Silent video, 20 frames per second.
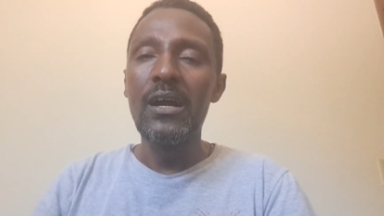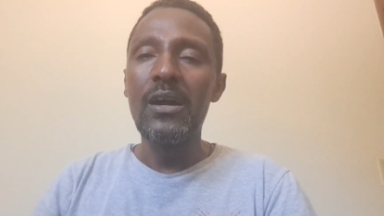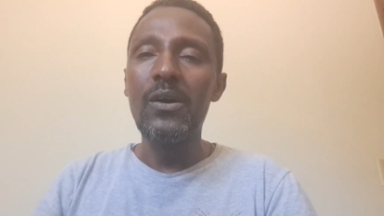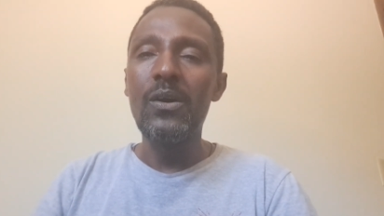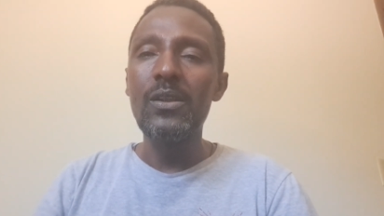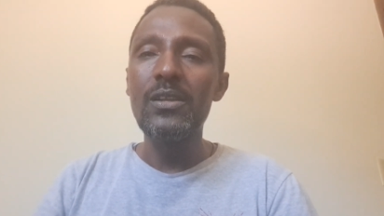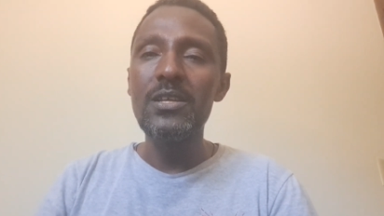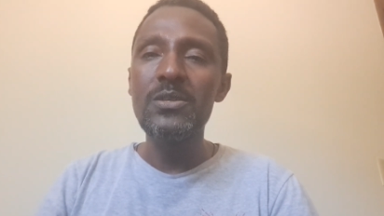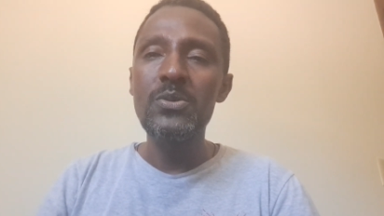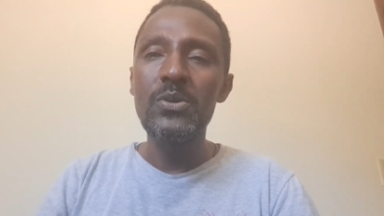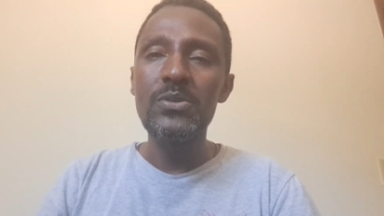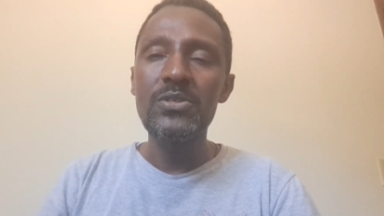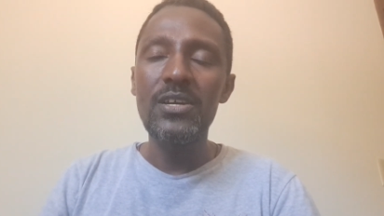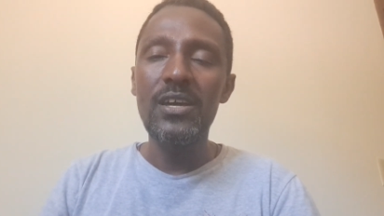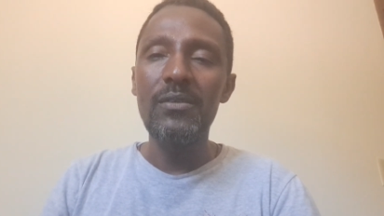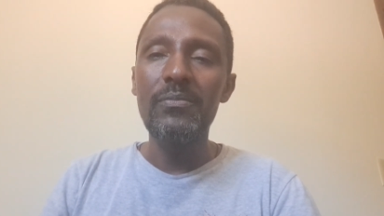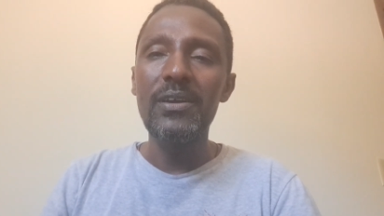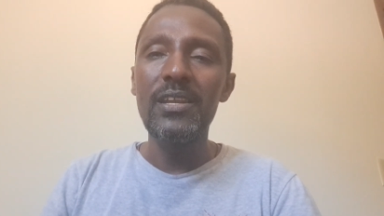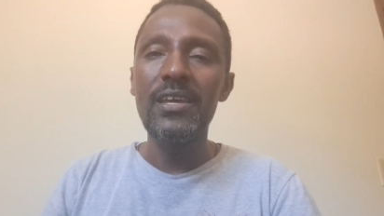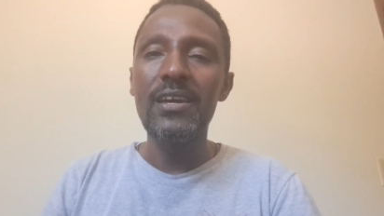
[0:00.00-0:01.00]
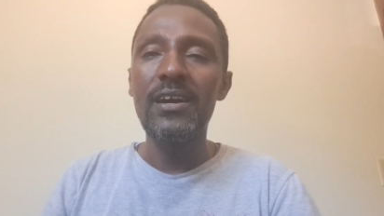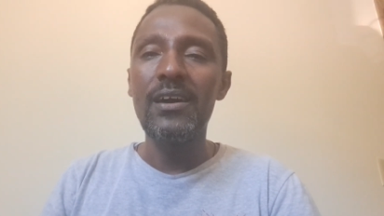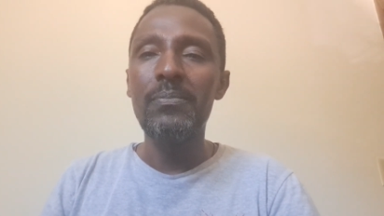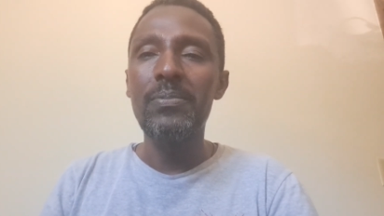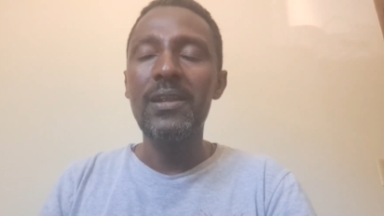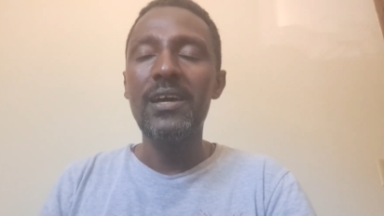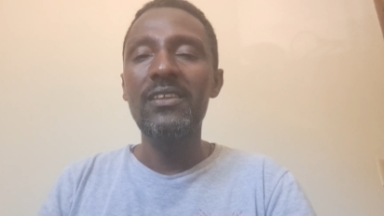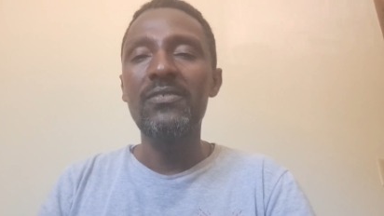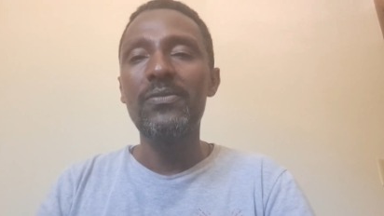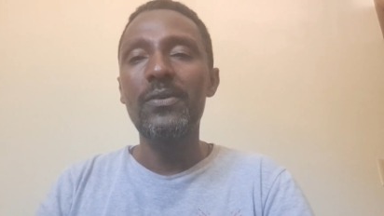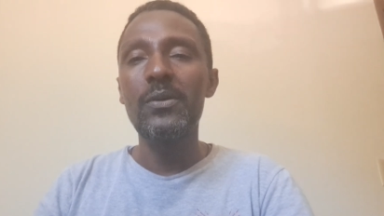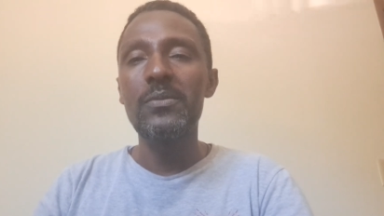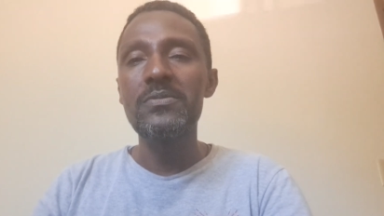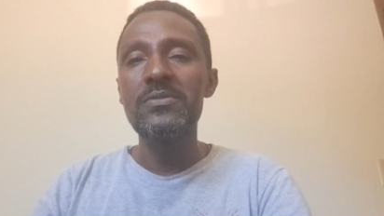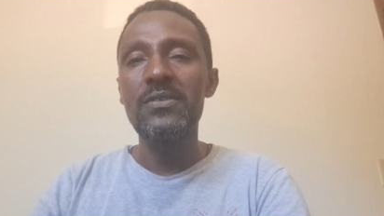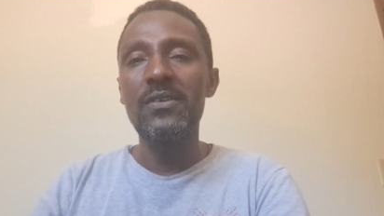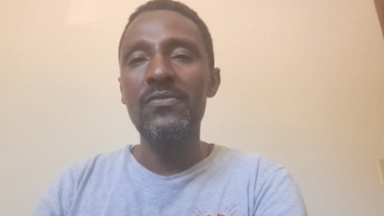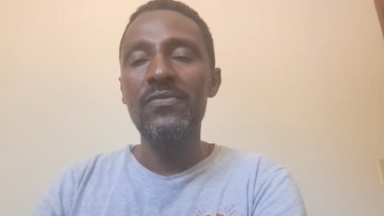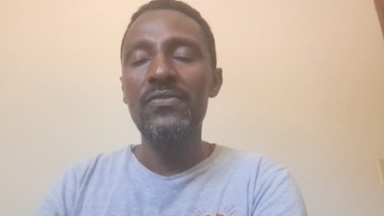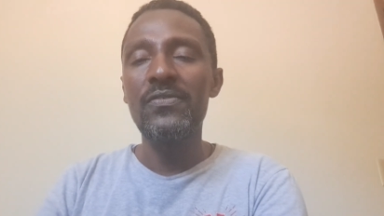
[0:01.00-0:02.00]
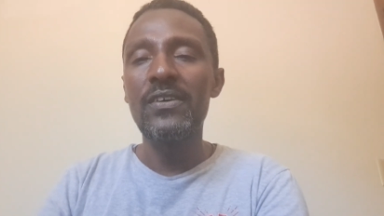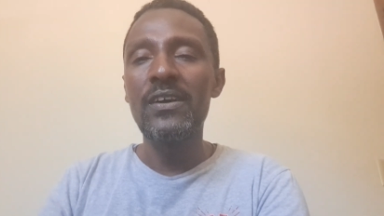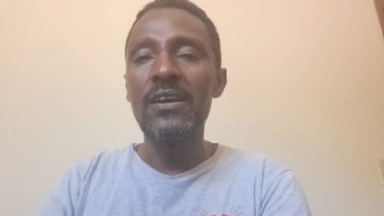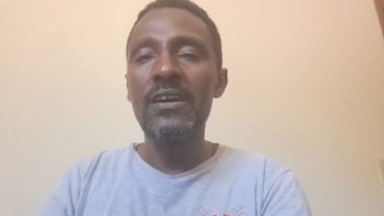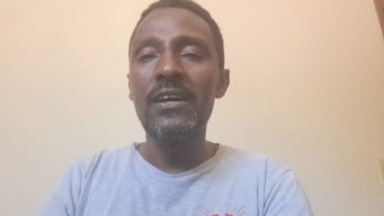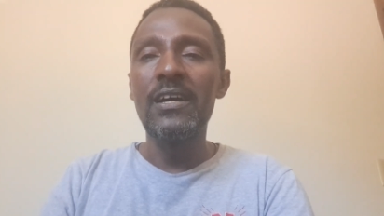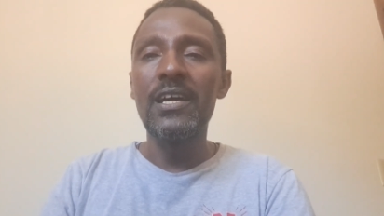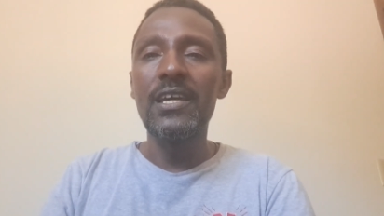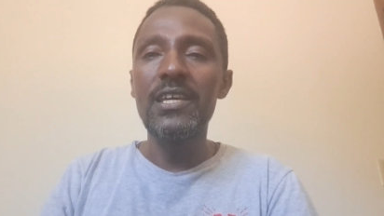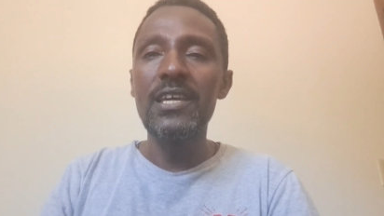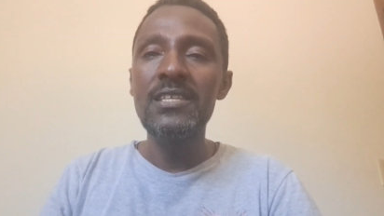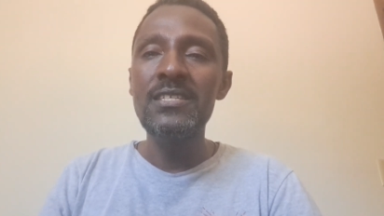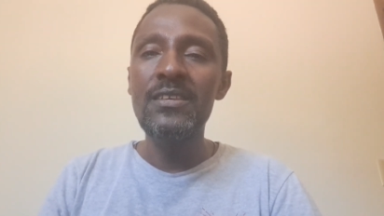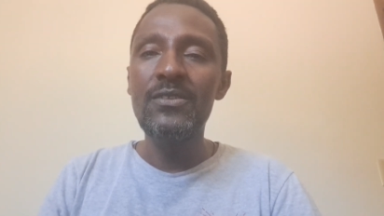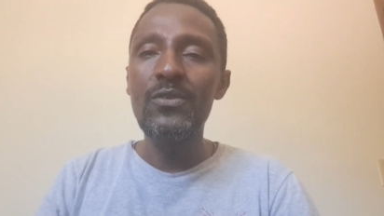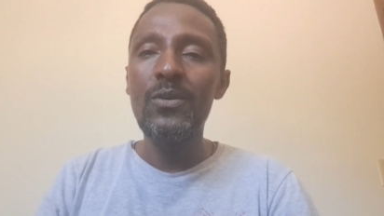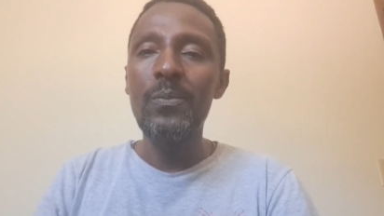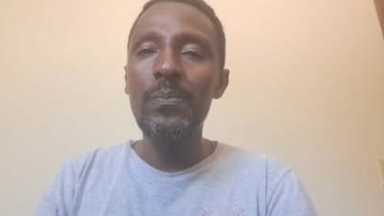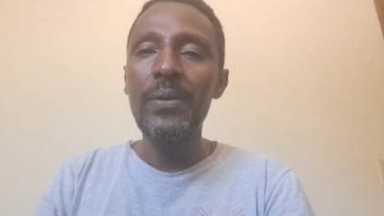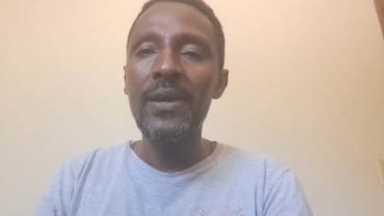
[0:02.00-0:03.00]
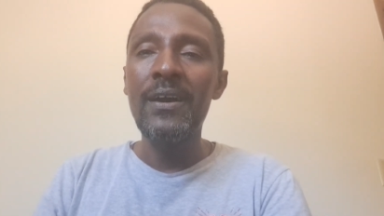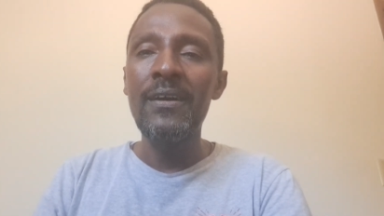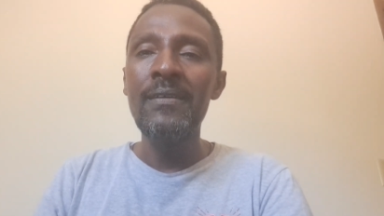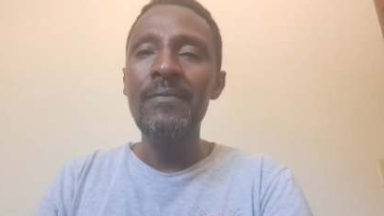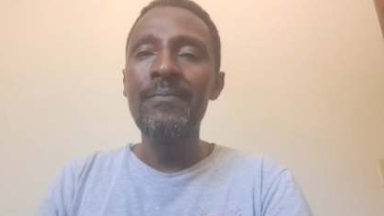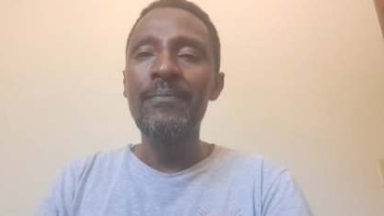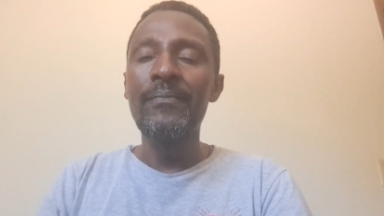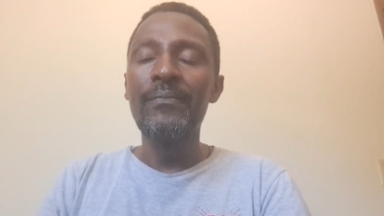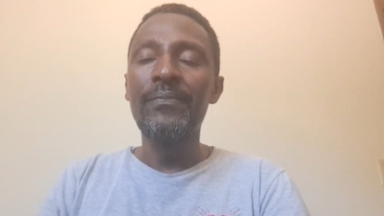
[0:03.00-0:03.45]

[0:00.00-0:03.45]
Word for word: all the social media platforms of Yes Ethiopia.